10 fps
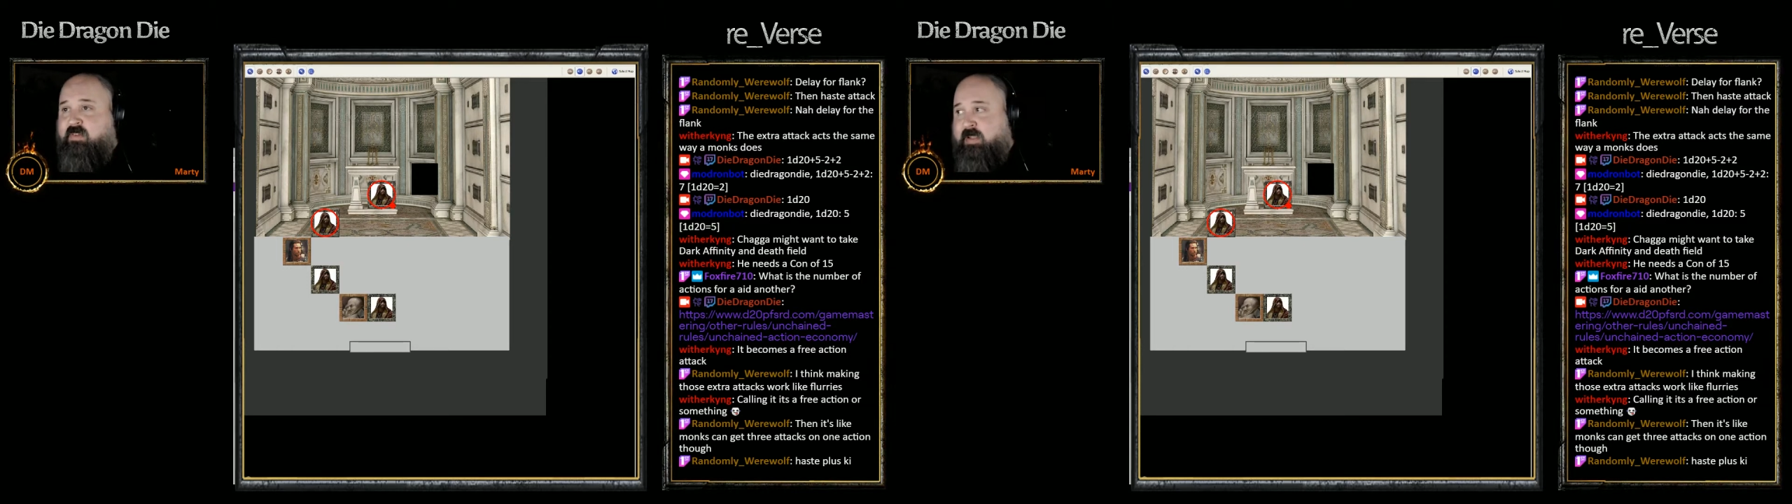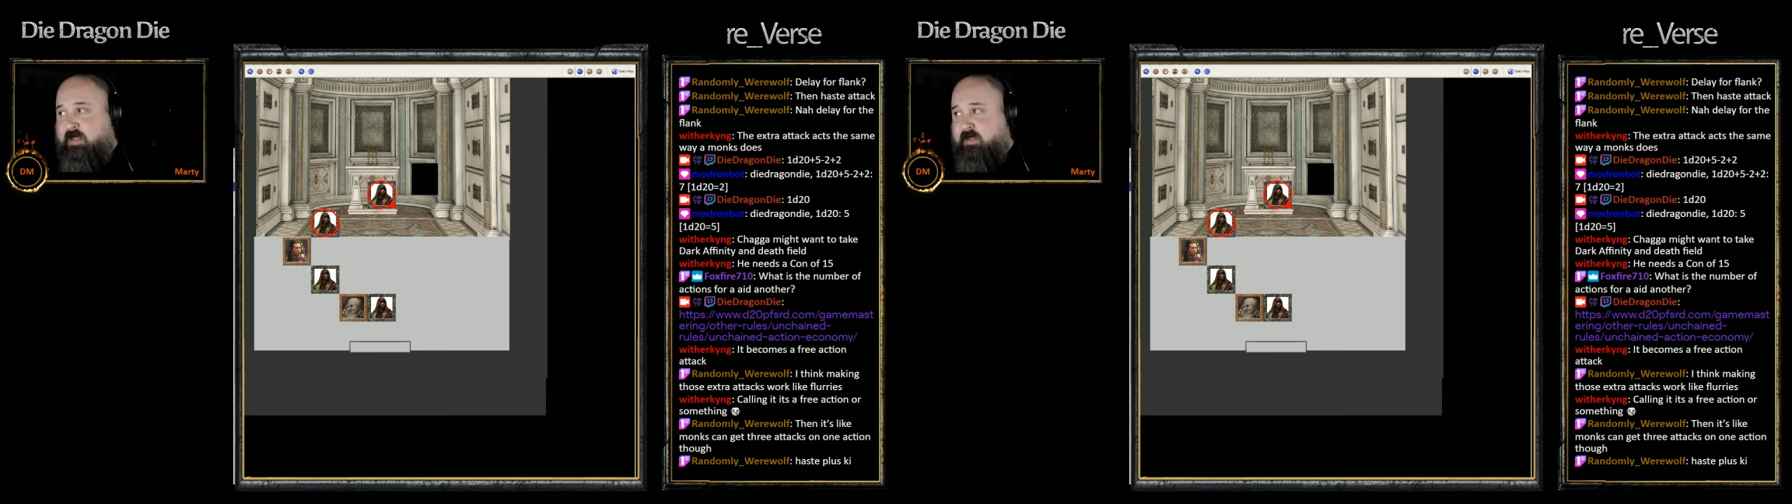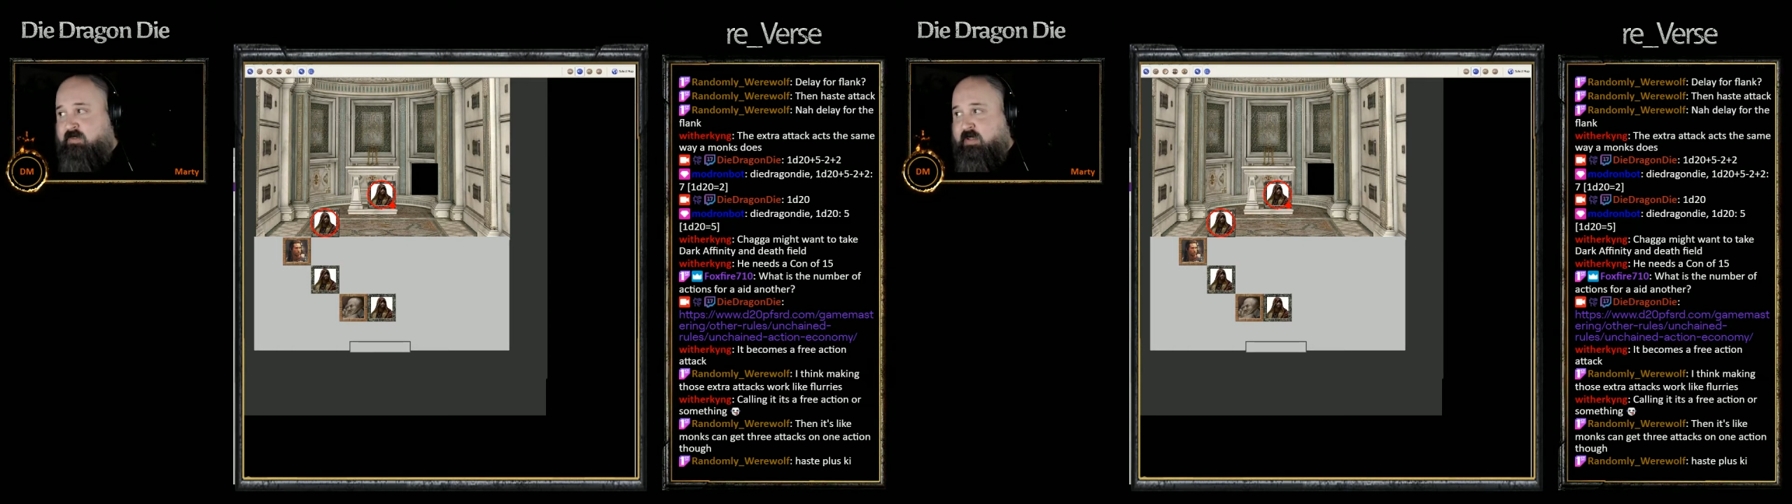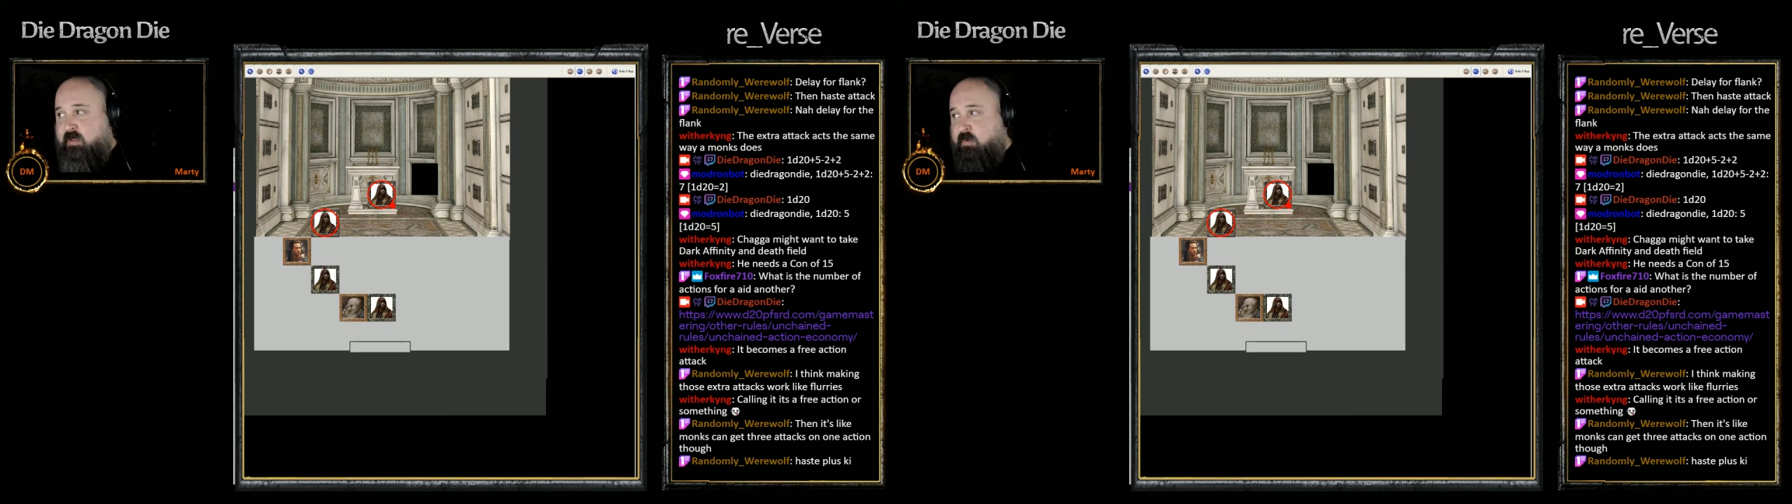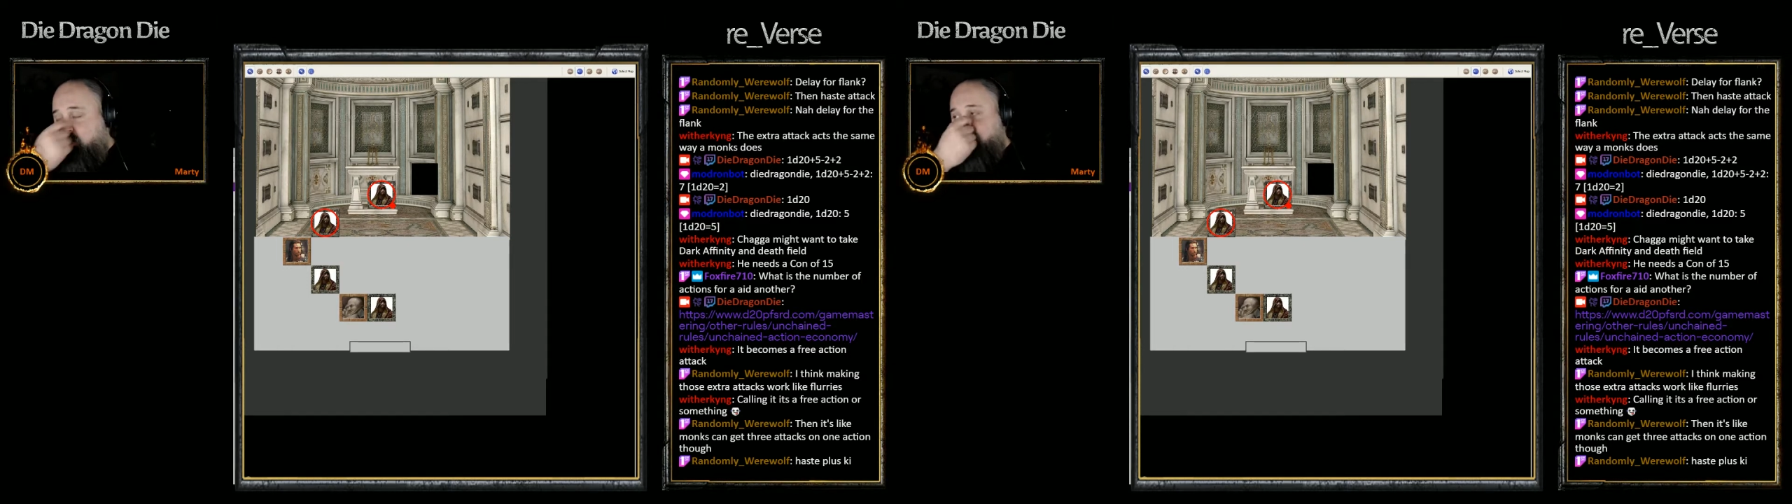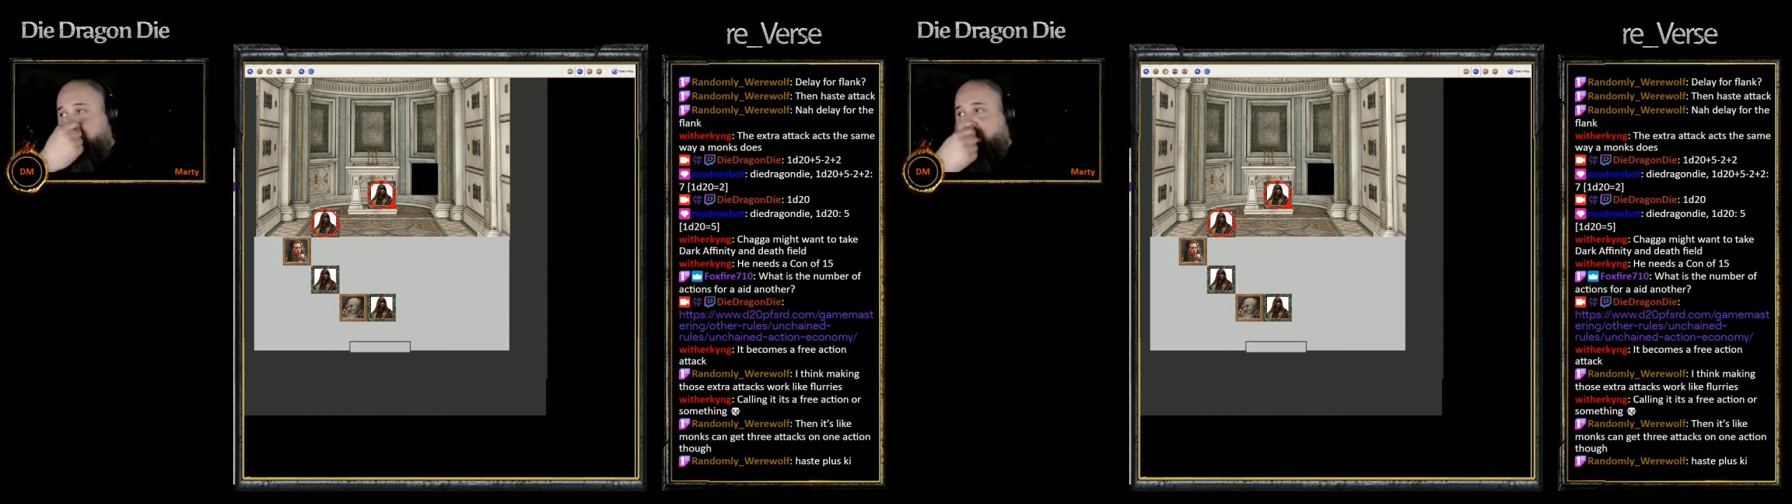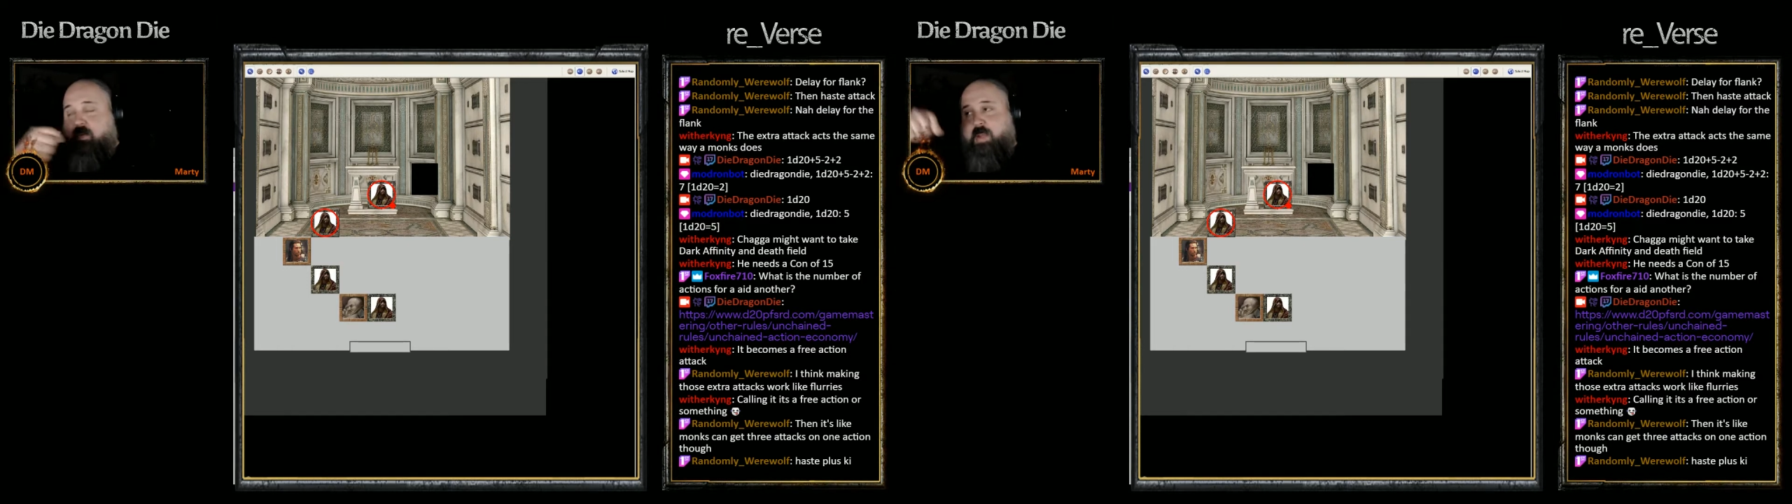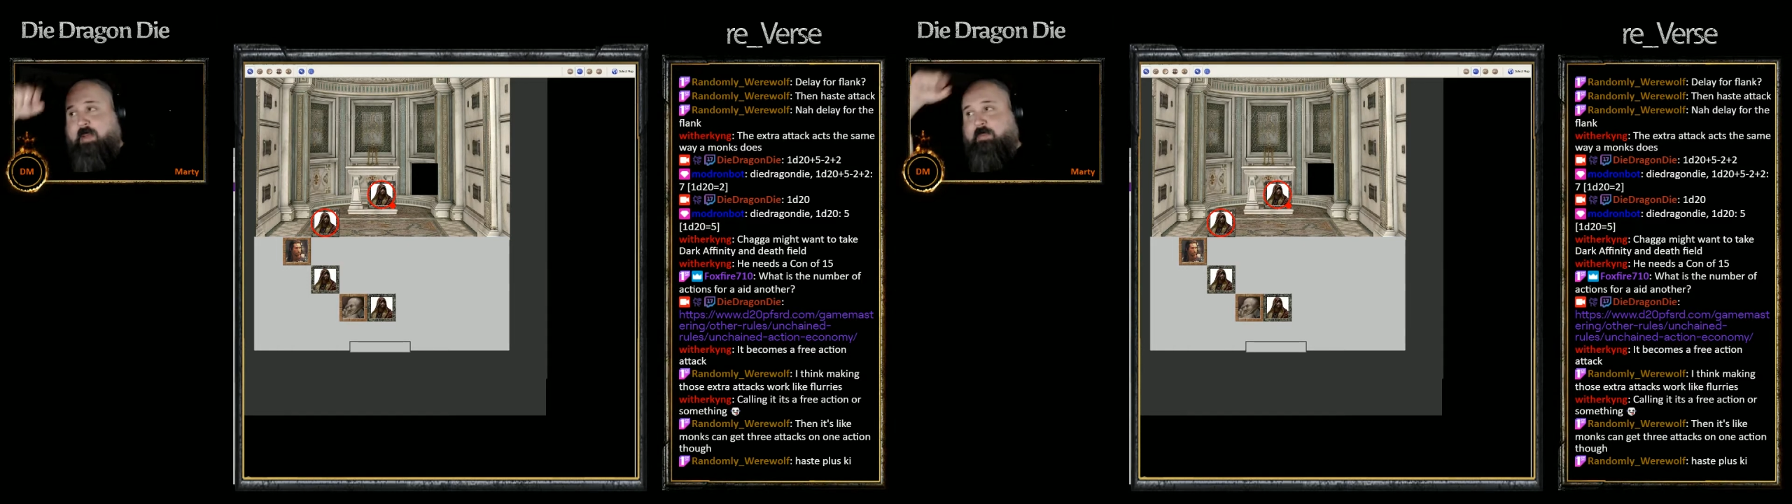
is that Lloes doesn't have a BAB of